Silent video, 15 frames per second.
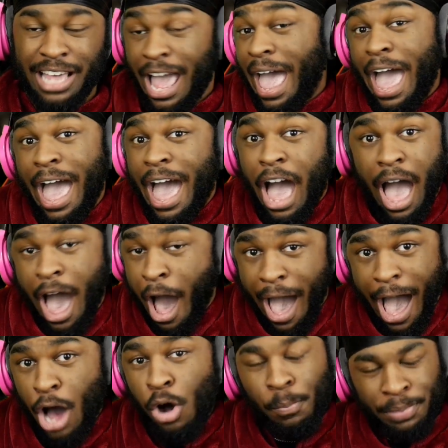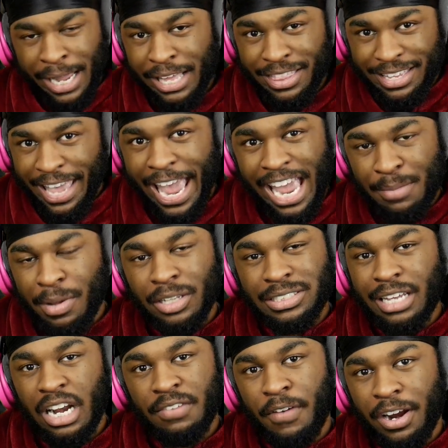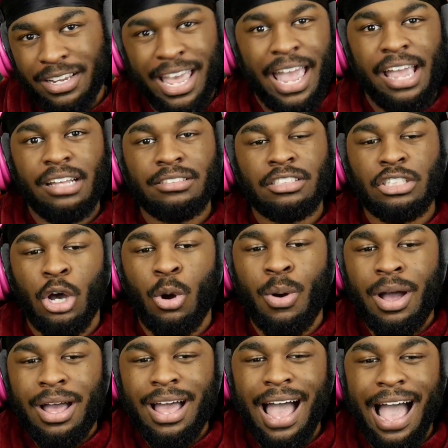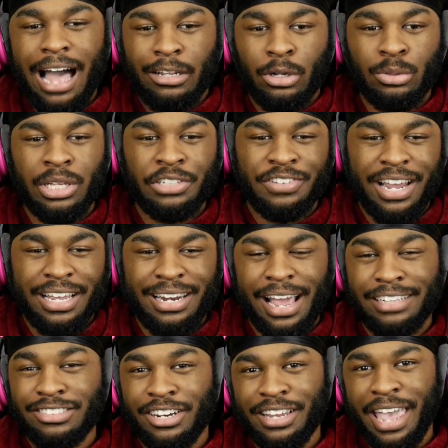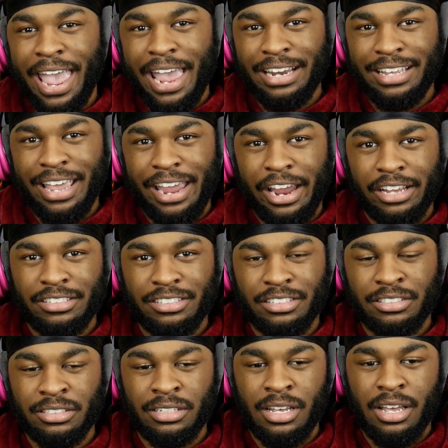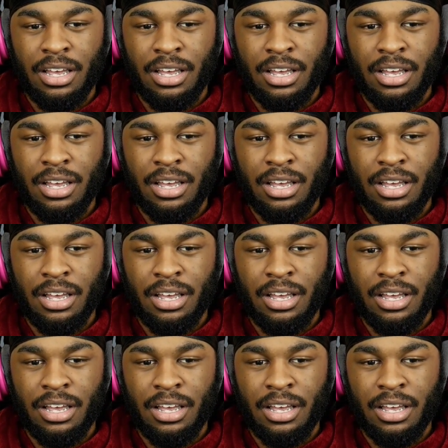I don't play the game outside of Arcane, so I'll only recognize Arcane characters.